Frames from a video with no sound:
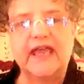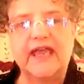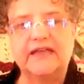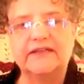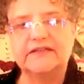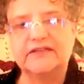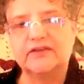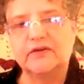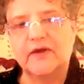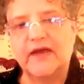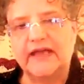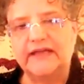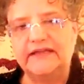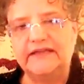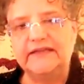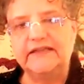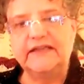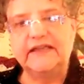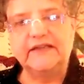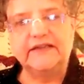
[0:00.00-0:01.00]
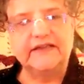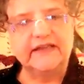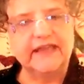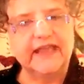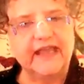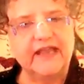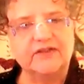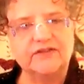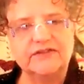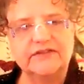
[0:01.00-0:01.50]
And so I look at the
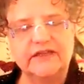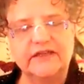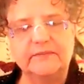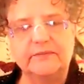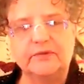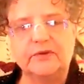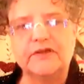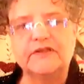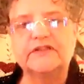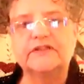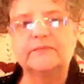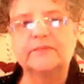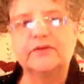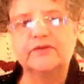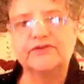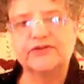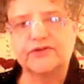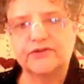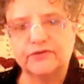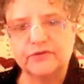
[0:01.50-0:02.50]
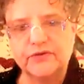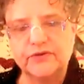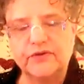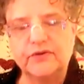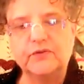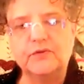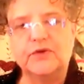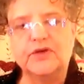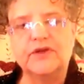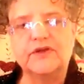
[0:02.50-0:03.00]
counseling principles through
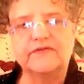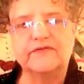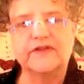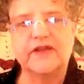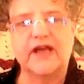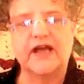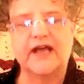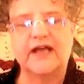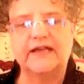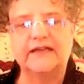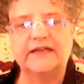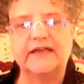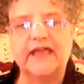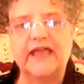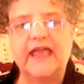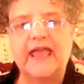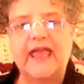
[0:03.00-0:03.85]
the Word of God.